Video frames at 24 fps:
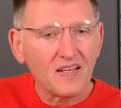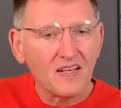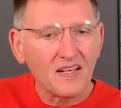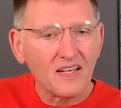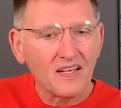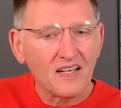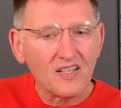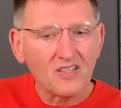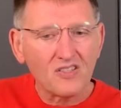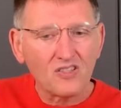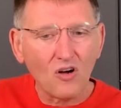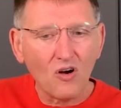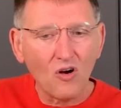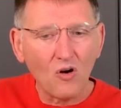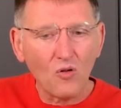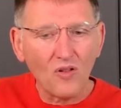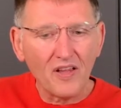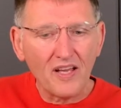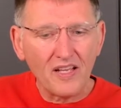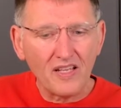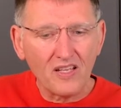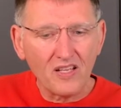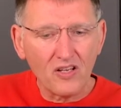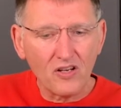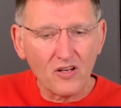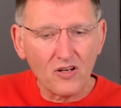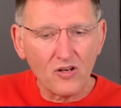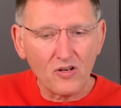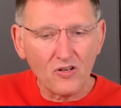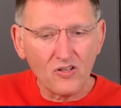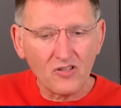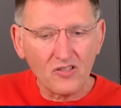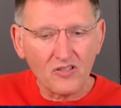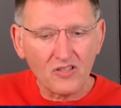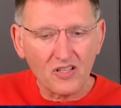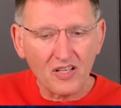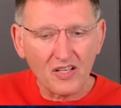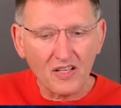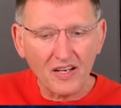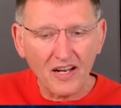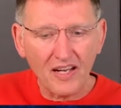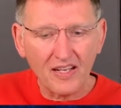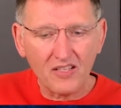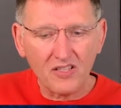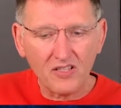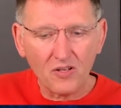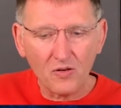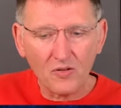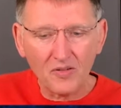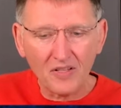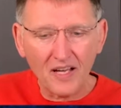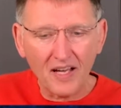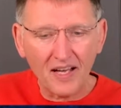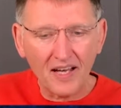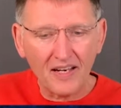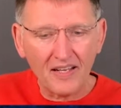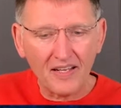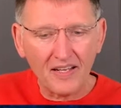is only used, and I showed that